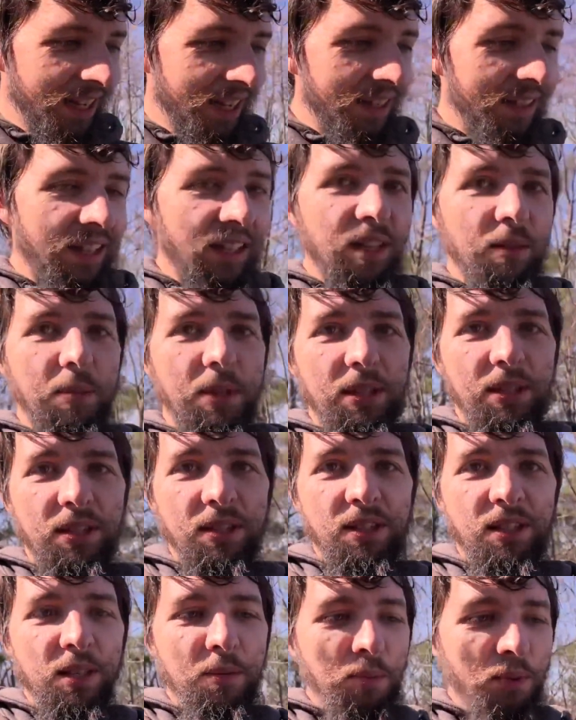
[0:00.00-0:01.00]
That'll be
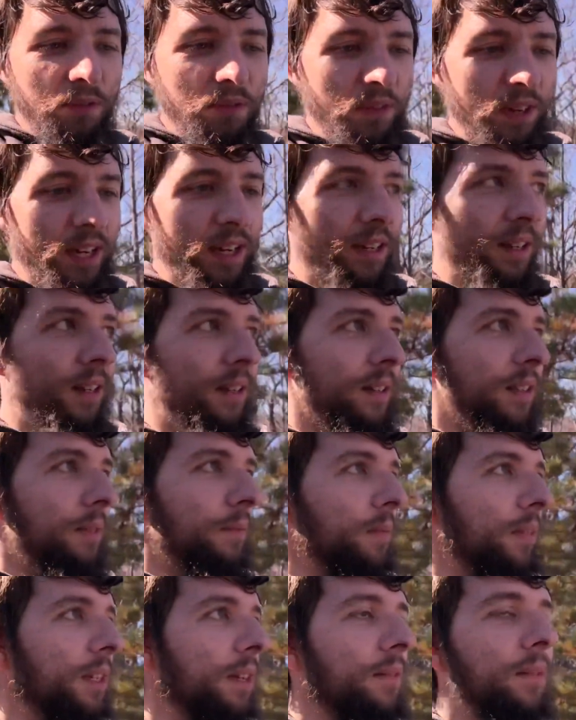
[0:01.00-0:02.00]
super freaking
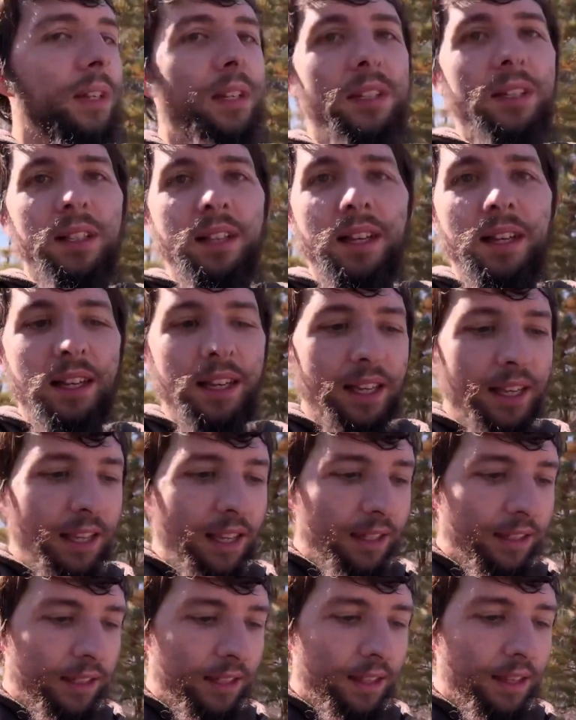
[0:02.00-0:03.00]
awesome when eventually I can
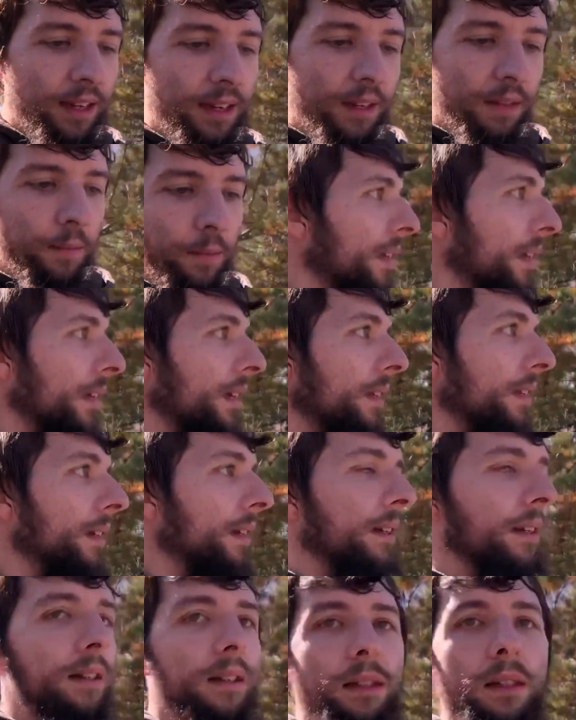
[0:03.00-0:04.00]
get to there and
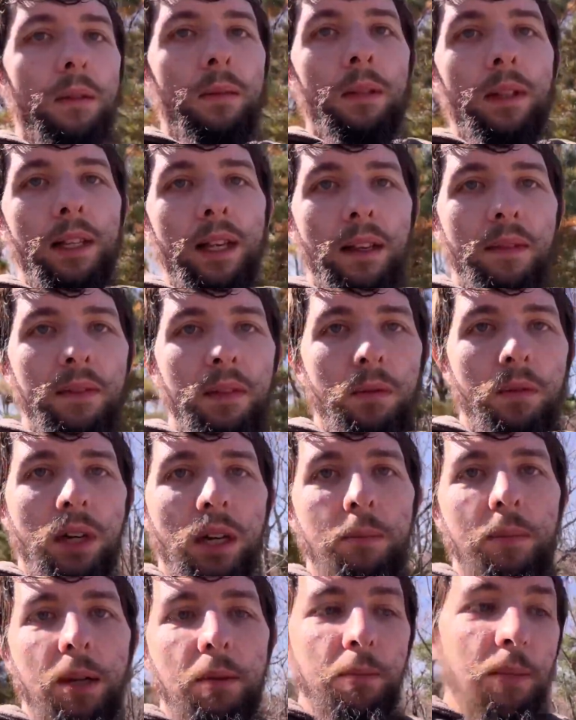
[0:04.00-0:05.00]
don't really have to worry
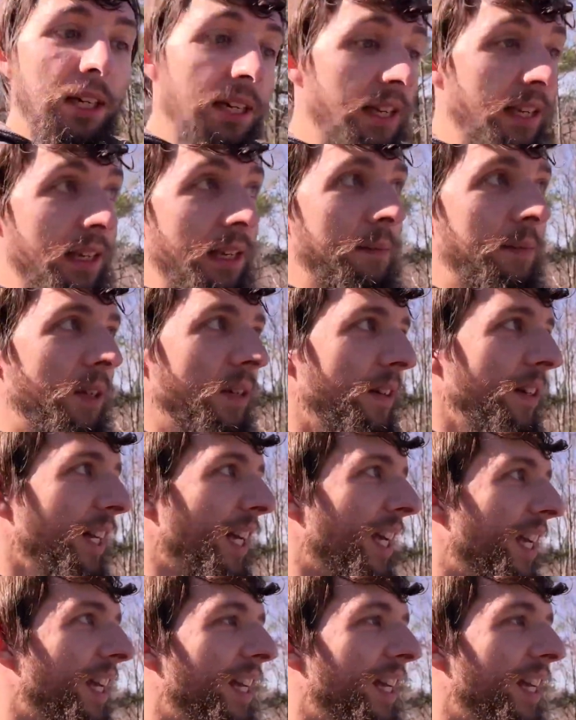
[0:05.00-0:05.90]
about money anymore.